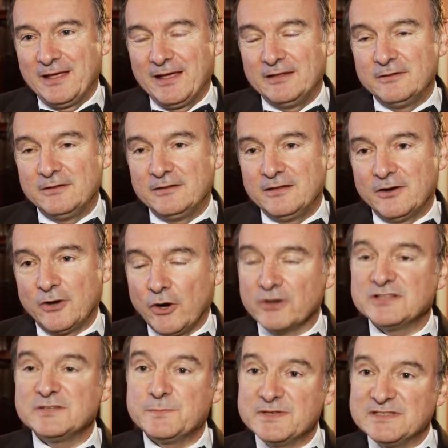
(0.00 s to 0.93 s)
And there
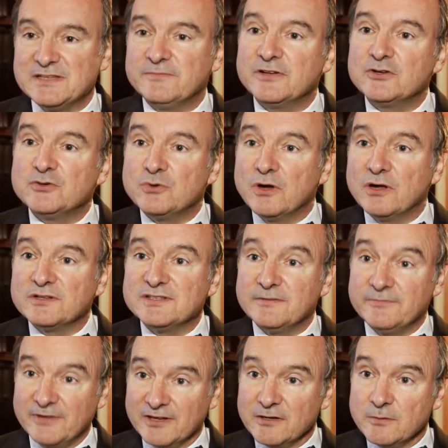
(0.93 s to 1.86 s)
are specific drugs
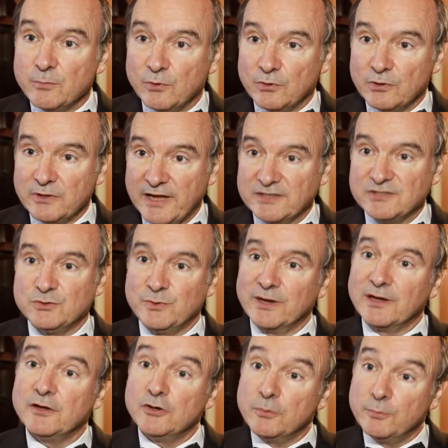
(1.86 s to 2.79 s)
available as
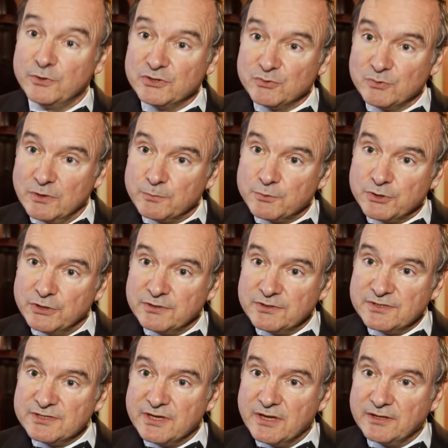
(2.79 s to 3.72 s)
regular
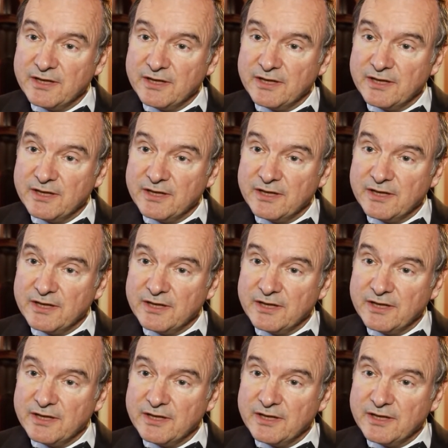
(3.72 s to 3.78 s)
prescriptions